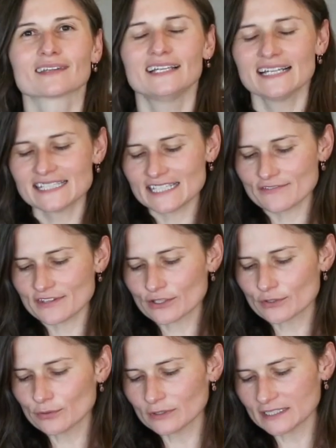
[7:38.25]
Let's see if they're
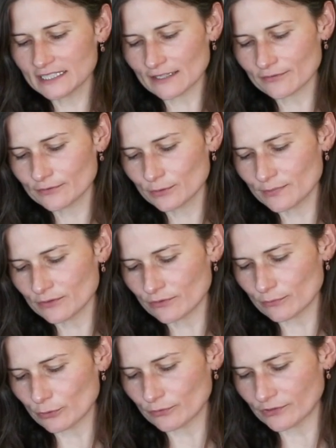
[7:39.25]
cool enough to be
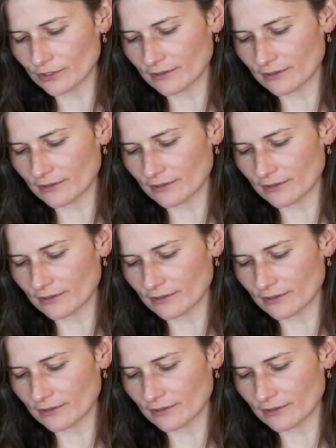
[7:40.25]
removed